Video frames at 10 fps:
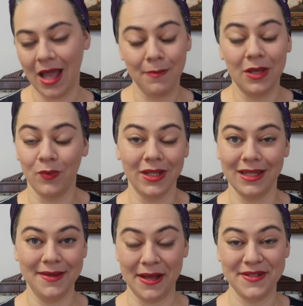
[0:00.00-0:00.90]

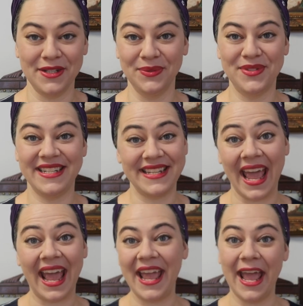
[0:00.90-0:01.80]
really until
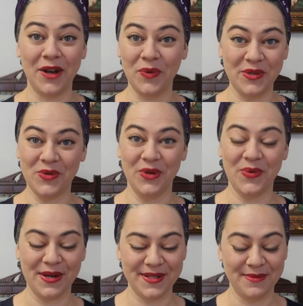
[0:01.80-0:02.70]
today. Anna Wintour
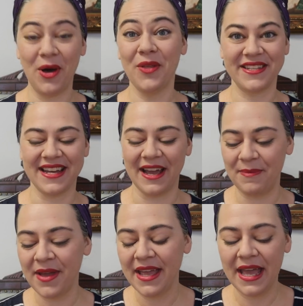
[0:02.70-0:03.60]
wears them all the
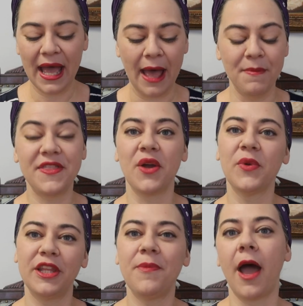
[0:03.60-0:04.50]
time. But they're
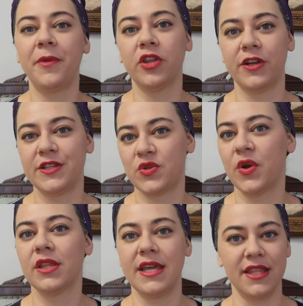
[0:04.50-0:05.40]
really popular
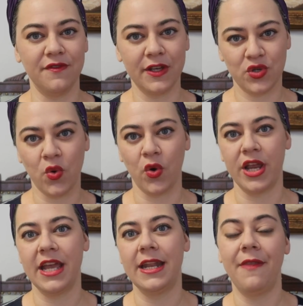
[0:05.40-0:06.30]
historically in the
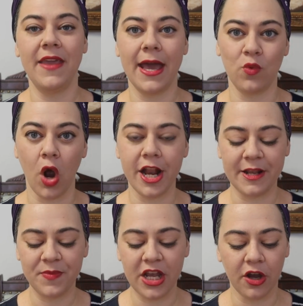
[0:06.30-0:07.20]
Victorian and the
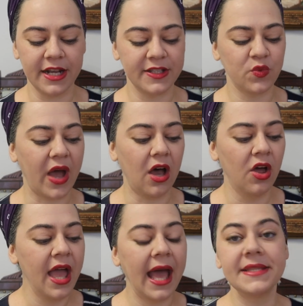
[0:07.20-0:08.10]
Edwardian period as
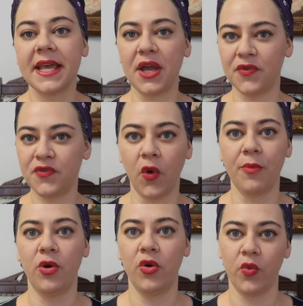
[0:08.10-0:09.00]
well, as like a
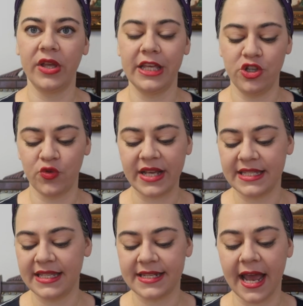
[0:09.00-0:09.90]
formal, really
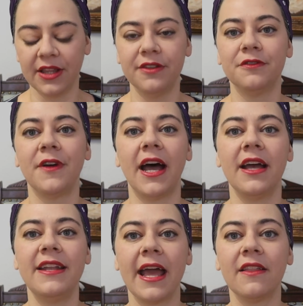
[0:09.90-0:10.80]
dressy style of
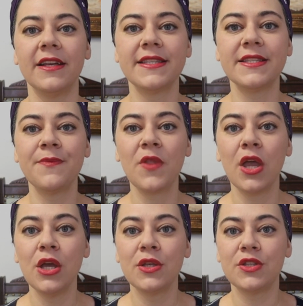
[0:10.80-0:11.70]
necklace.
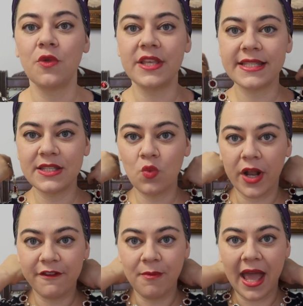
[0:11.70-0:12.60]
So this is
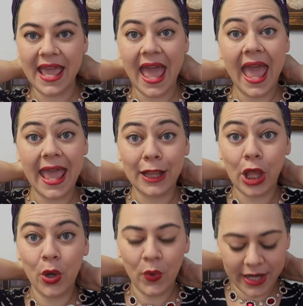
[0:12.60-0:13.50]
one of my
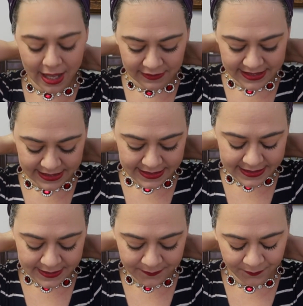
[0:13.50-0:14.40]
halo
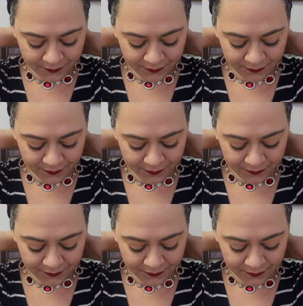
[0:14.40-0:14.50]
necklaces.